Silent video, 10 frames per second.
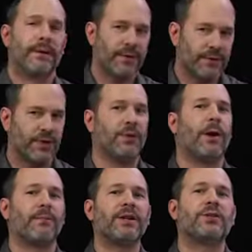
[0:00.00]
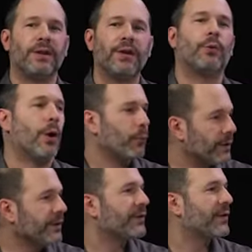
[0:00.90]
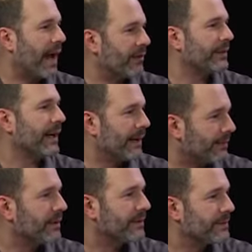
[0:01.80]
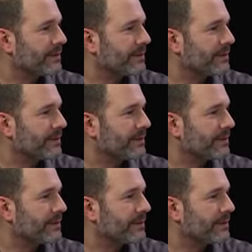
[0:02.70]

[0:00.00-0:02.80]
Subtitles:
So you want to make sure that you are real solid on this.